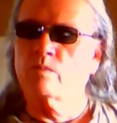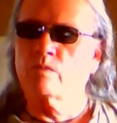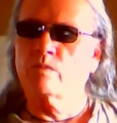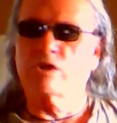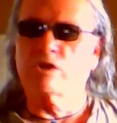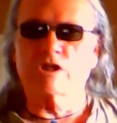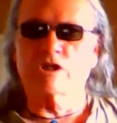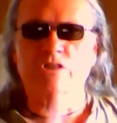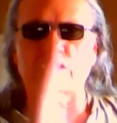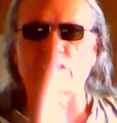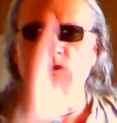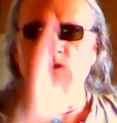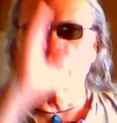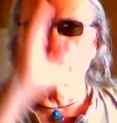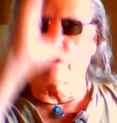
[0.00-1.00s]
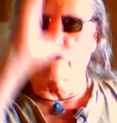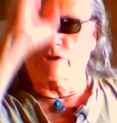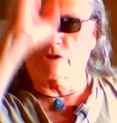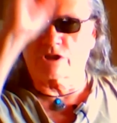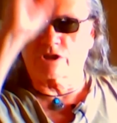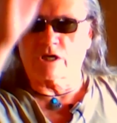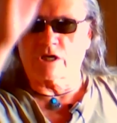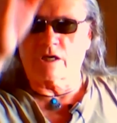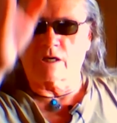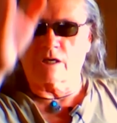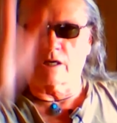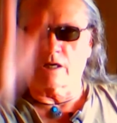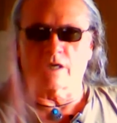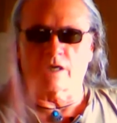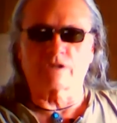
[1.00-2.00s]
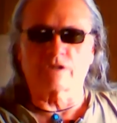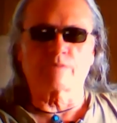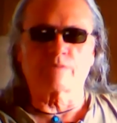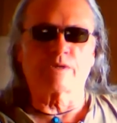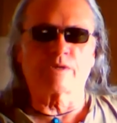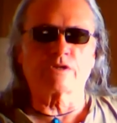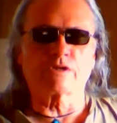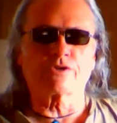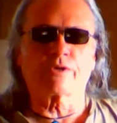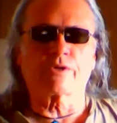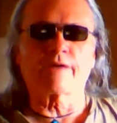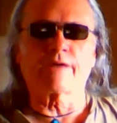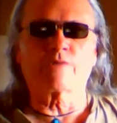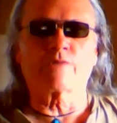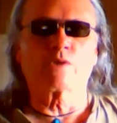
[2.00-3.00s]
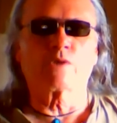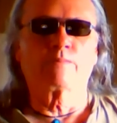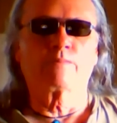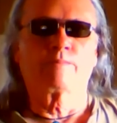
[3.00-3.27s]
distance, or on a spiritual level.